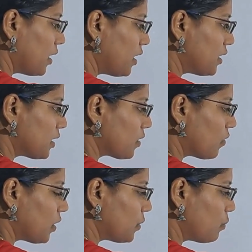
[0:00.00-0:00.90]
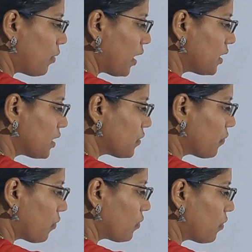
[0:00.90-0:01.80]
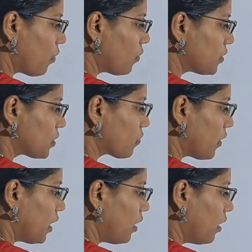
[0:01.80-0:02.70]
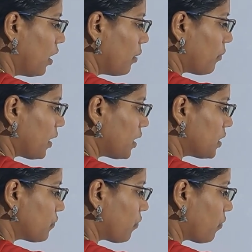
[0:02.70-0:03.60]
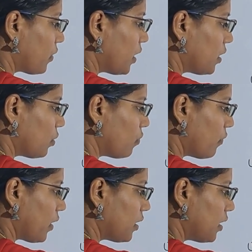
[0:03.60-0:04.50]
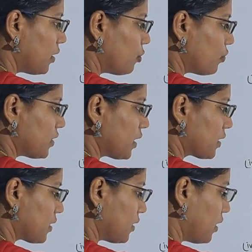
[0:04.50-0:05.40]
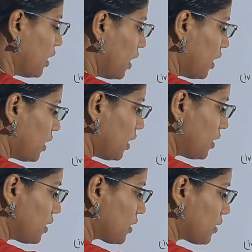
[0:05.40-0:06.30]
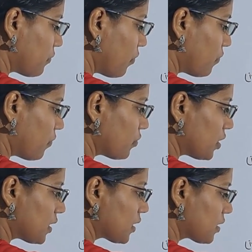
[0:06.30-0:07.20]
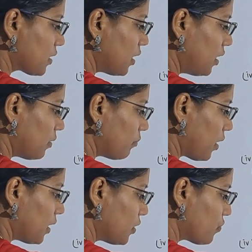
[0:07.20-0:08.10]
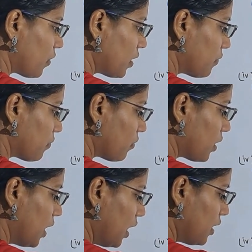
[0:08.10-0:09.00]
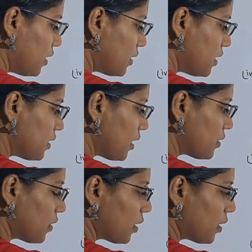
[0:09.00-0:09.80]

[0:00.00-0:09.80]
d is equal to minus 4 whole square minus 4 into 1 into 6. Here 6 4 4 is 16 minus 24. This is also